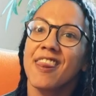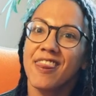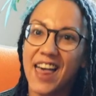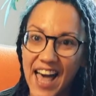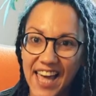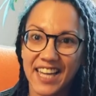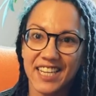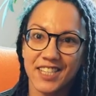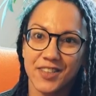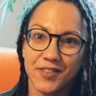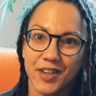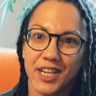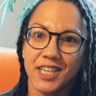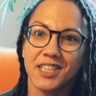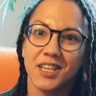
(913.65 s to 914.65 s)
that is a
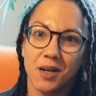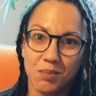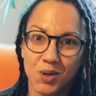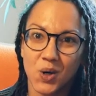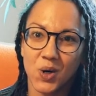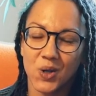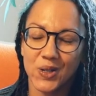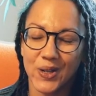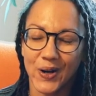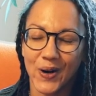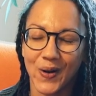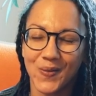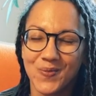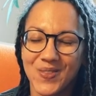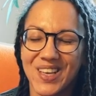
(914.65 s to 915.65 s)
very dumb goal,
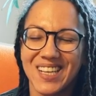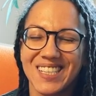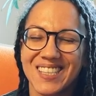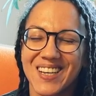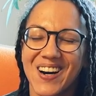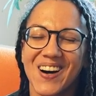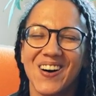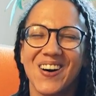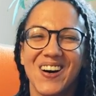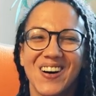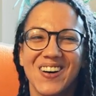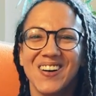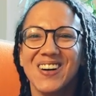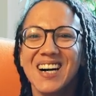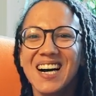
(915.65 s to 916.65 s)
y'all.
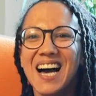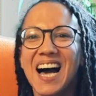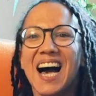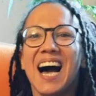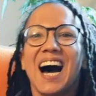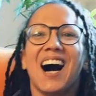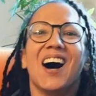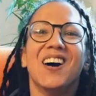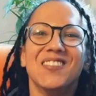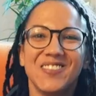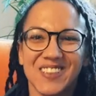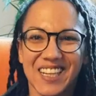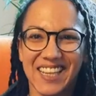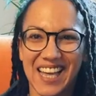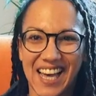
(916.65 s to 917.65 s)
So
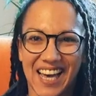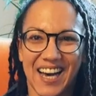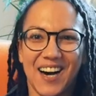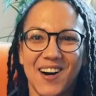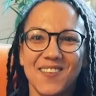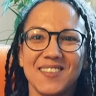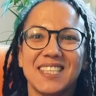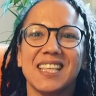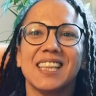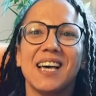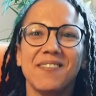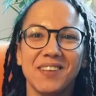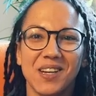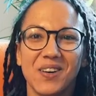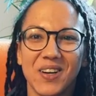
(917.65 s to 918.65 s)
hopefully that helps.
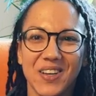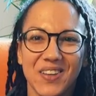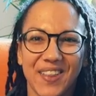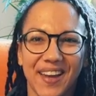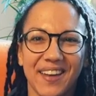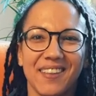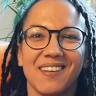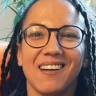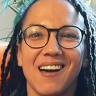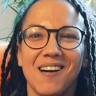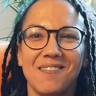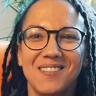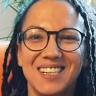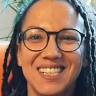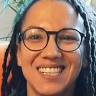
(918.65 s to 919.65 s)
Let me know what you think in the
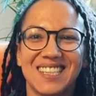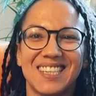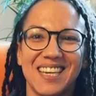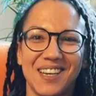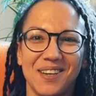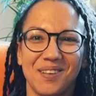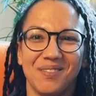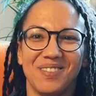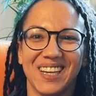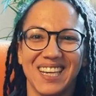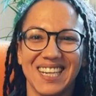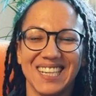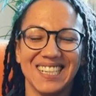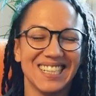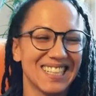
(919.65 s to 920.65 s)
comments.
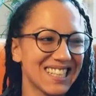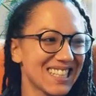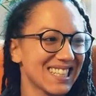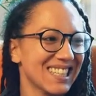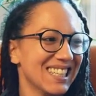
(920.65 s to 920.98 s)
Peace.